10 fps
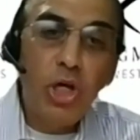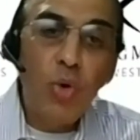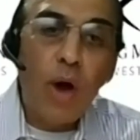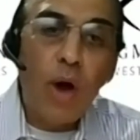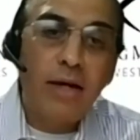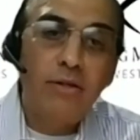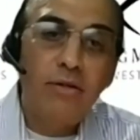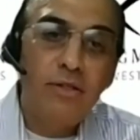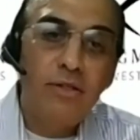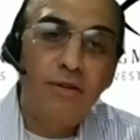new
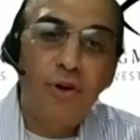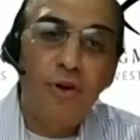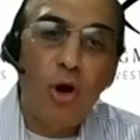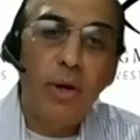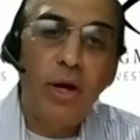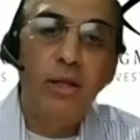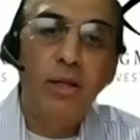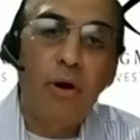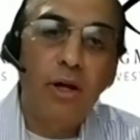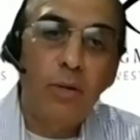actors and phenomena
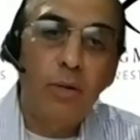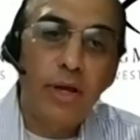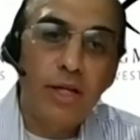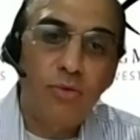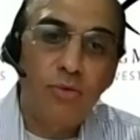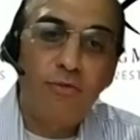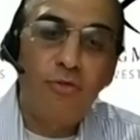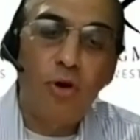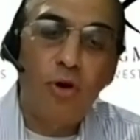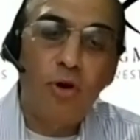in the marketplace,
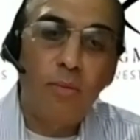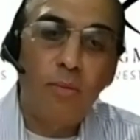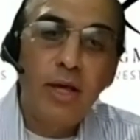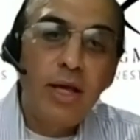right from